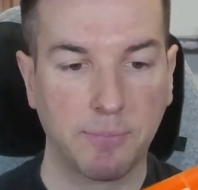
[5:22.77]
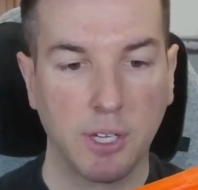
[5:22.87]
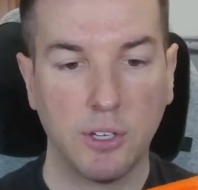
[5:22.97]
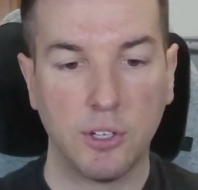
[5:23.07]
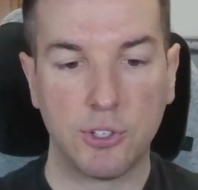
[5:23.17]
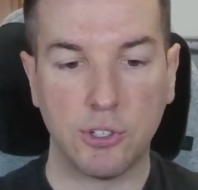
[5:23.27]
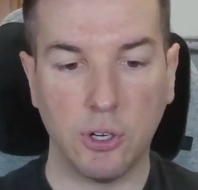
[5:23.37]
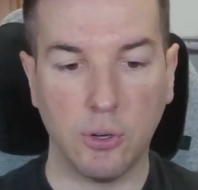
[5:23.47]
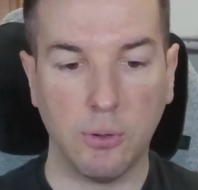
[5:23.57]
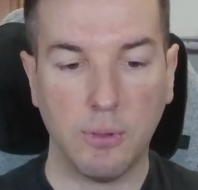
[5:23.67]

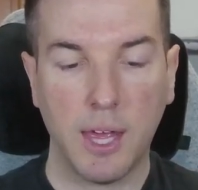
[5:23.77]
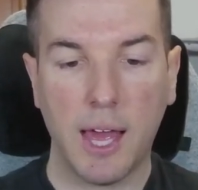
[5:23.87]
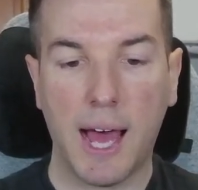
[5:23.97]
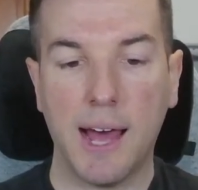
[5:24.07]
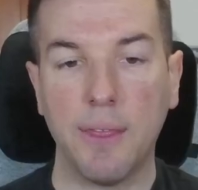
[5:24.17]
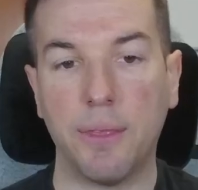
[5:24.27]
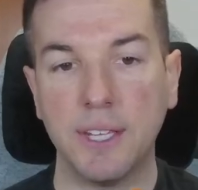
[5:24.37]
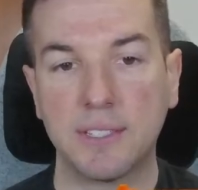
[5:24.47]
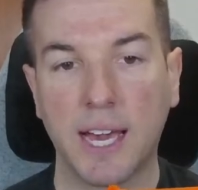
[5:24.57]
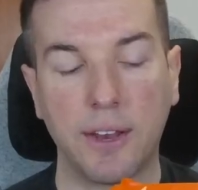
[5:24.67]
So on this
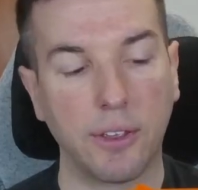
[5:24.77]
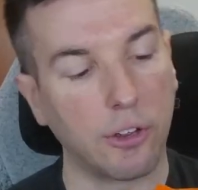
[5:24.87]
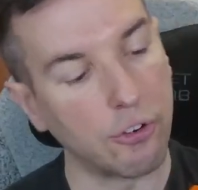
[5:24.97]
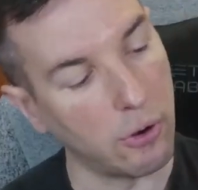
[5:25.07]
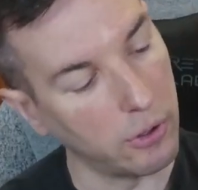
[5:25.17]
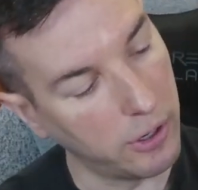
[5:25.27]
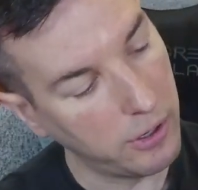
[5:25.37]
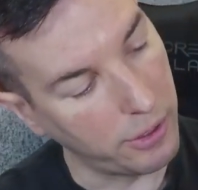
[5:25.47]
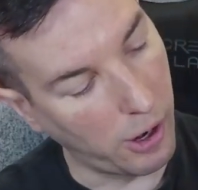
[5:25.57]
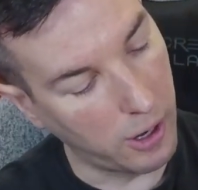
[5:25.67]
side of the controller,
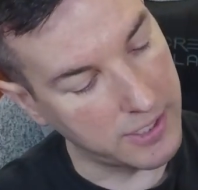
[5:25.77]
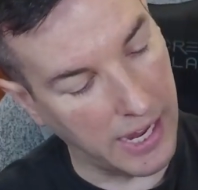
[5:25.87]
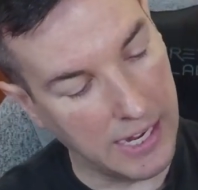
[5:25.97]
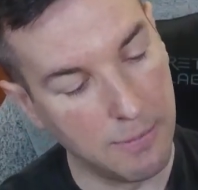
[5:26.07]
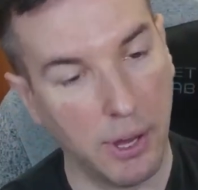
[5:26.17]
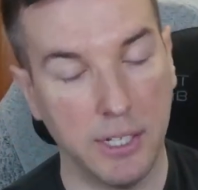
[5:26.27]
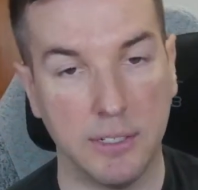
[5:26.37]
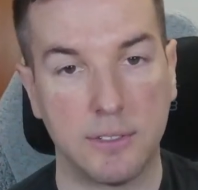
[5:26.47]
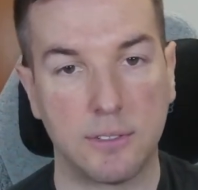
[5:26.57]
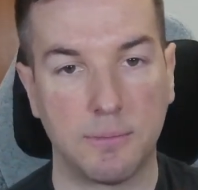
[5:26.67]
there aren't any
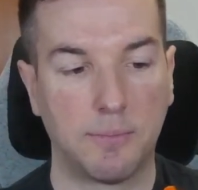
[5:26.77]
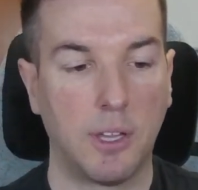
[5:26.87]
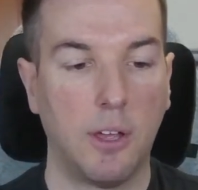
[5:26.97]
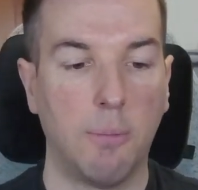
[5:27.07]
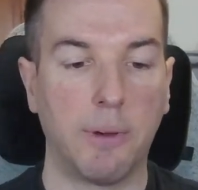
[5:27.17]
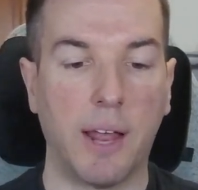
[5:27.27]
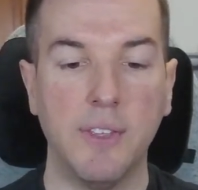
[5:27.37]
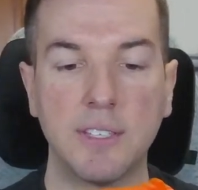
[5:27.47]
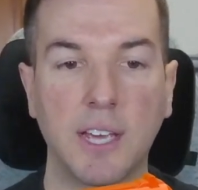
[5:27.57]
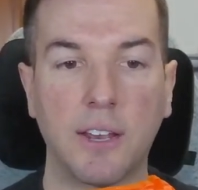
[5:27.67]
buttons. But on this
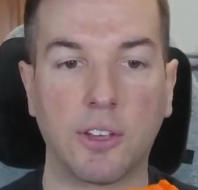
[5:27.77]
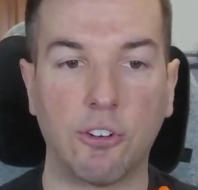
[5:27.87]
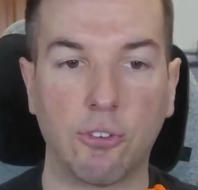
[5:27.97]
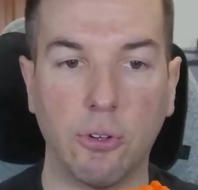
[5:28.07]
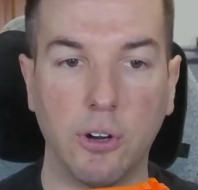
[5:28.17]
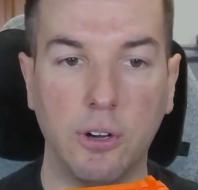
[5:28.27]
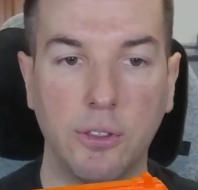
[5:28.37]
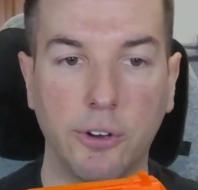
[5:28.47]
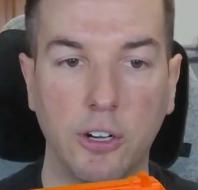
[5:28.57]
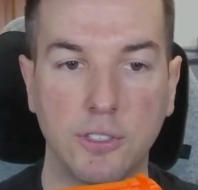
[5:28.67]
side of the controller,
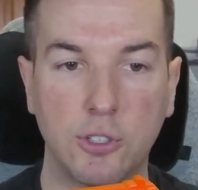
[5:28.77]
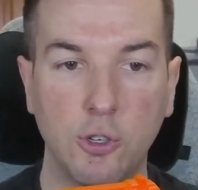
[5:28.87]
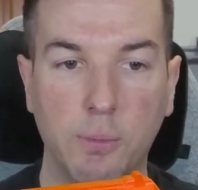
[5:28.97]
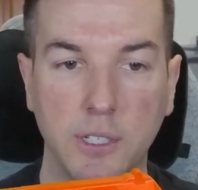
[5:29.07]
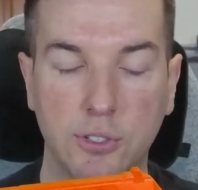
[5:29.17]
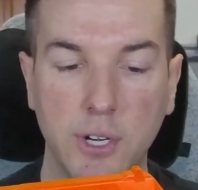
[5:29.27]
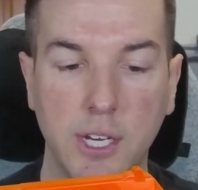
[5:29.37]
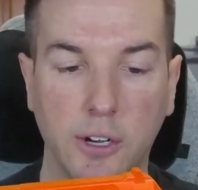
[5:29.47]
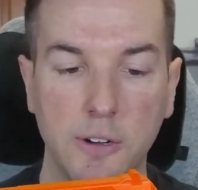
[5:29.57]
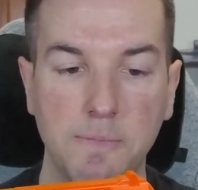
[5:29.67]
there's two buttons right
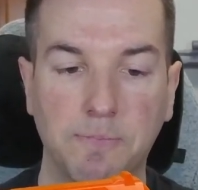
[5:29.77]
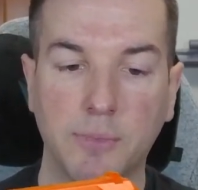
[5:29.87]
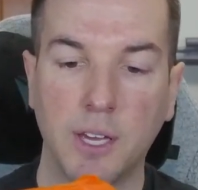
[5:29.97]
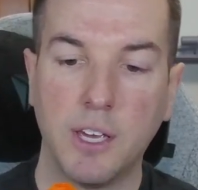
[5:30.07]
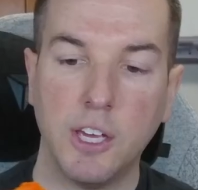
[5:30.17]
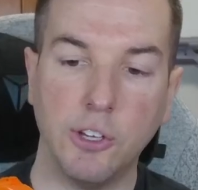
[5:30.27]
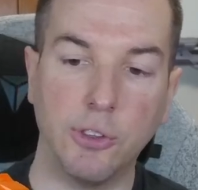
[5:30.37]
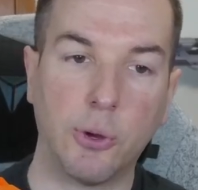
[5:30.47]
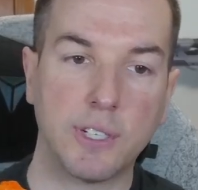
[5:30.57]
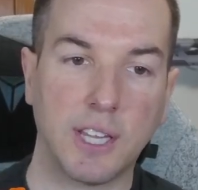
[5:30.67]
here. You'll
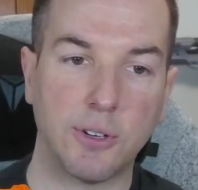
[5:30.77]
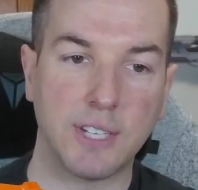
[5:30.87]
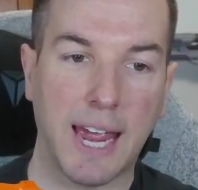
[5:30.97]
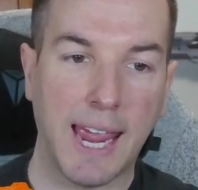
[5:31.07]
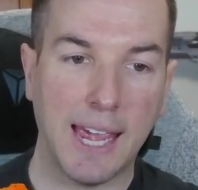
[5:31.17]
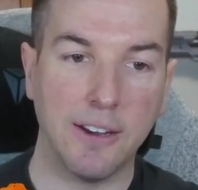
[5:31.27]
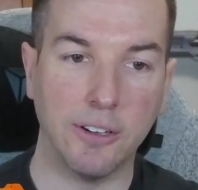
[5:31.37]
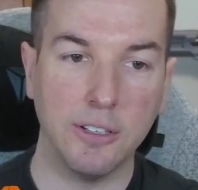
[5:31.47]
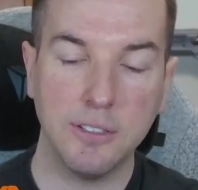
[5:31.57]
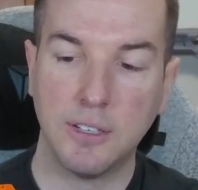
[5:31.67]
notice that there's a
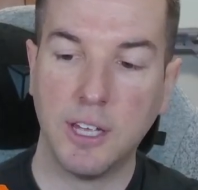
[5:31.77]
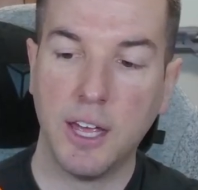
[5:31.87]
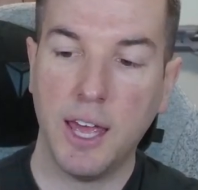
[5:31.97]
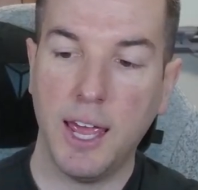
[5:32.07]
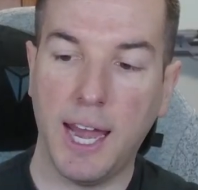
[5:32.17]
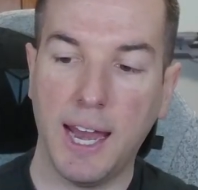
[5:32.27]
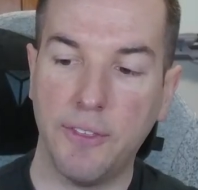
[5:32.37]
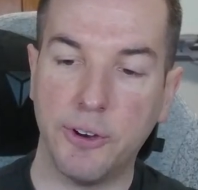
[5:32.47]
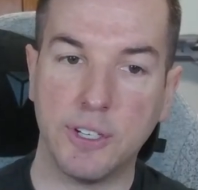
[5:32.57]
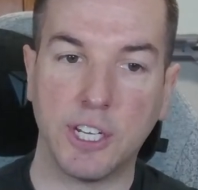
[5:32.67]
handle, and
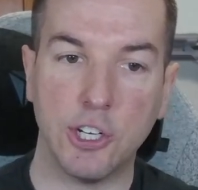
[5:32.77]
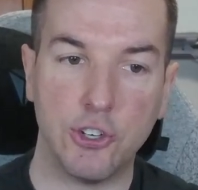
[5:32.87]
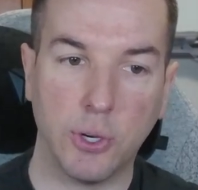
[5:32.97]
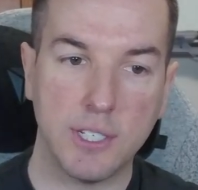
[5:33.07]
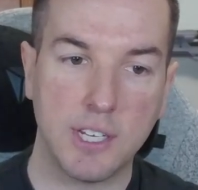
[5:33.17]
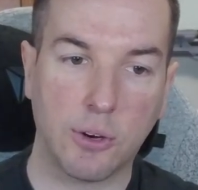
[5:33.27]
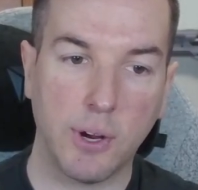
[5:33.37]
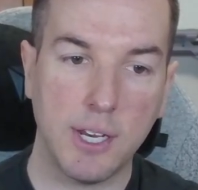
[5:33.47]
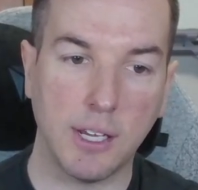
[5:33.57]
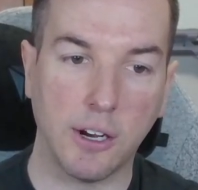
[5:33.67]
there's a joystick right
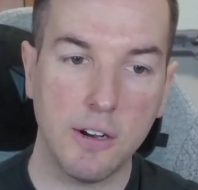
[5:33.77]
here.